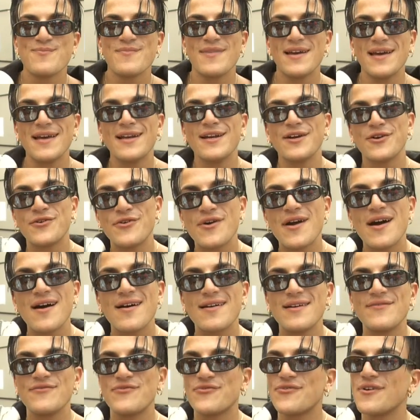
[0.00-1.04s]
In a crowd
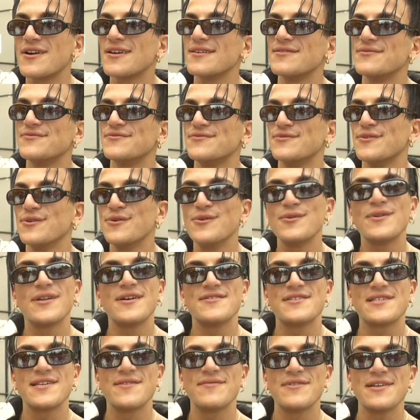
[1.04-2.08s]
in front of all
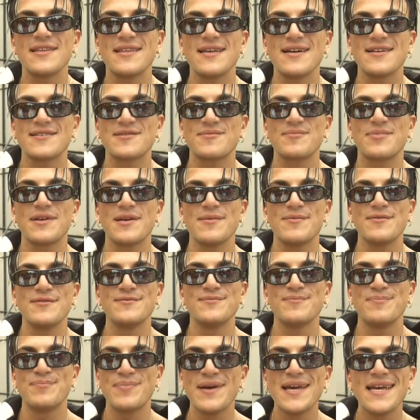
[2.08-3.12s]
those 70,000 people,
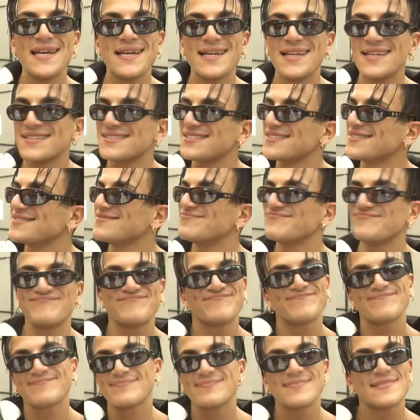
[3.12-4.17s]
being London,
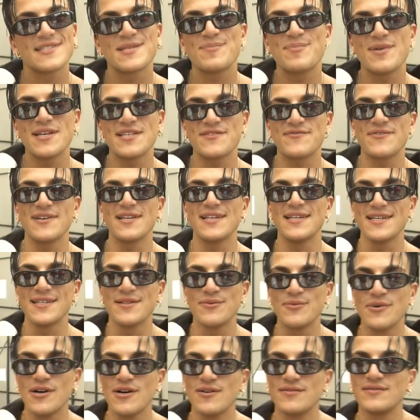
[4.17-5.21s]
it's the best feeling in the
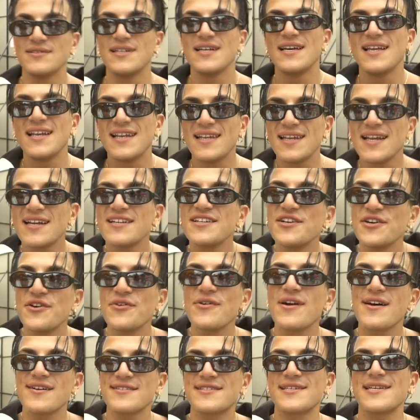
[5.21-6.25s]
world. London
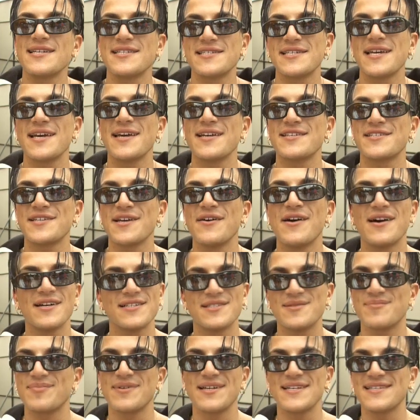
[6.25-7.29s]
crowds, they say, are so hard
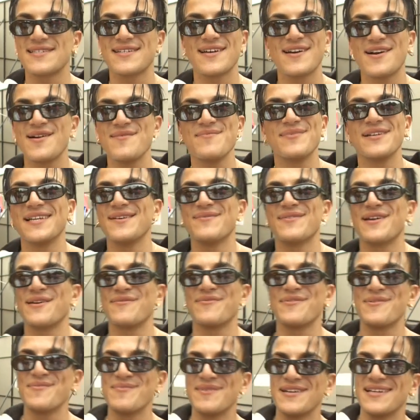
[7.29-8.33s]
to please. I don't believe that
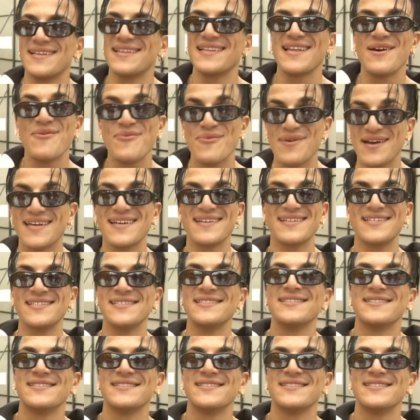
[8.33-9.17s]
for a minute. They're wicked.